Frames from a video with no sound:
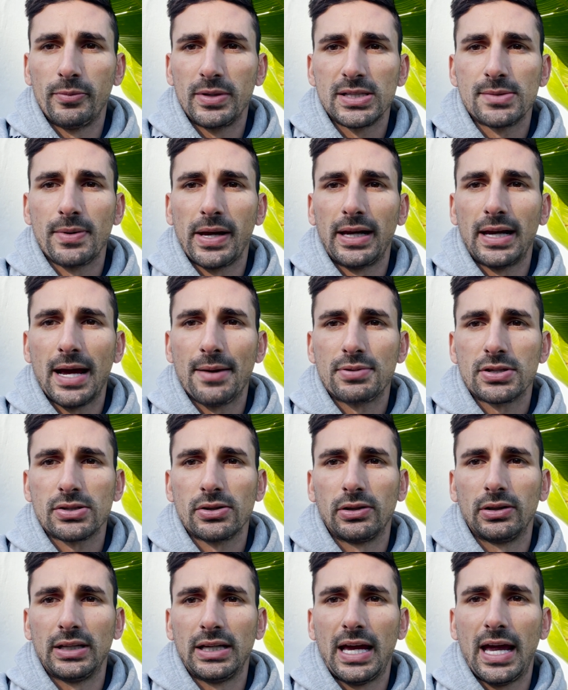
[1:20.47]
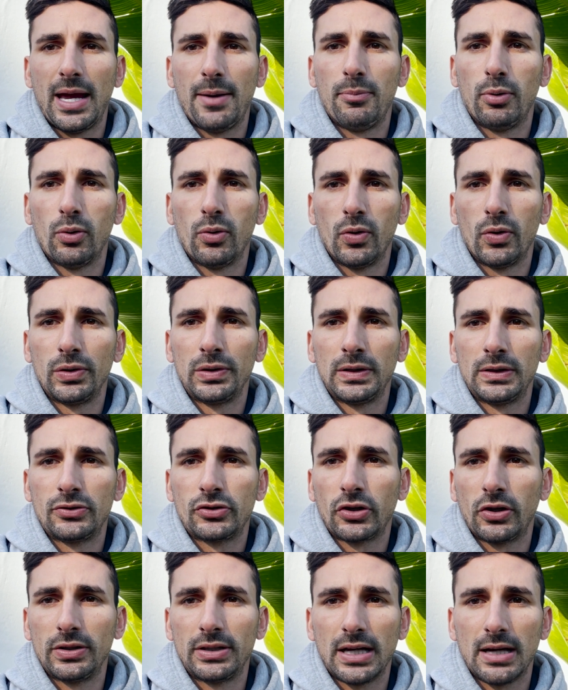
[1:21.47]
He's been absolutely airborne,
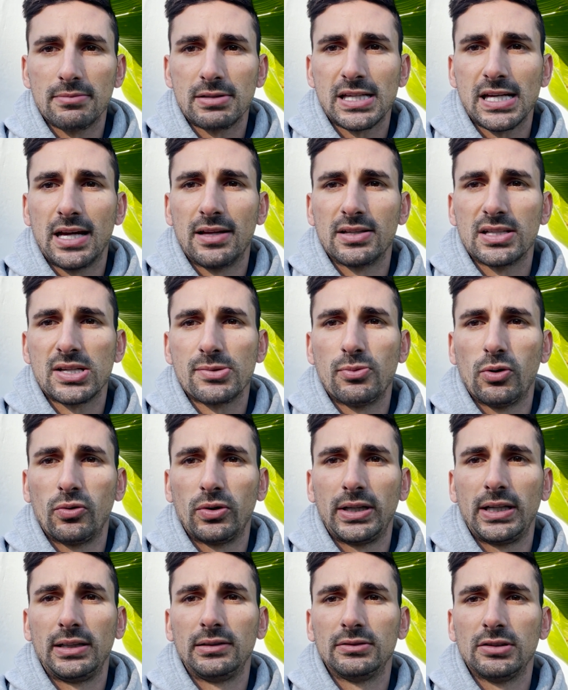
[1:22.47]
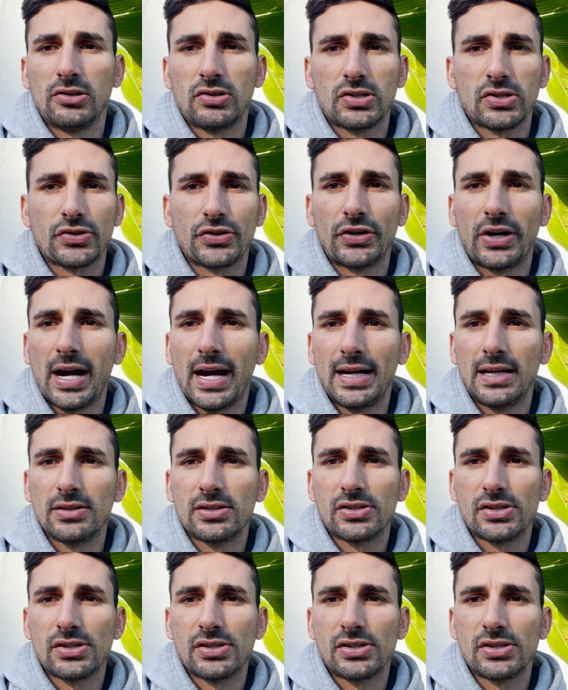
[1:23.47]
trotted up sound this morning, looks great.